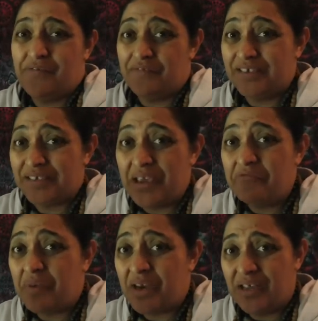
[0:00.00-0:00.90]
even
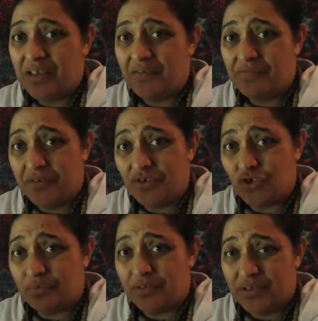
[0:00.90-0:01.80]
save money if you
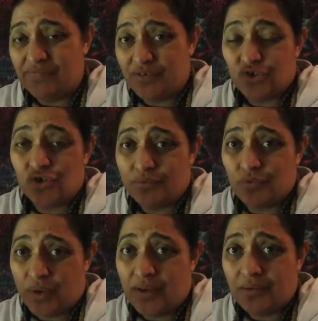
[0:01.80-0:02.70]
shopped
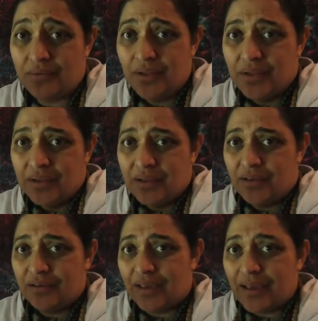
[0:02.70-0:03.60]
well.
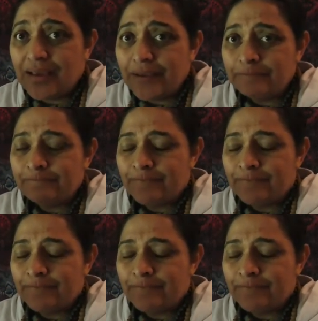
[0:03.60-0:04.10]
Okay?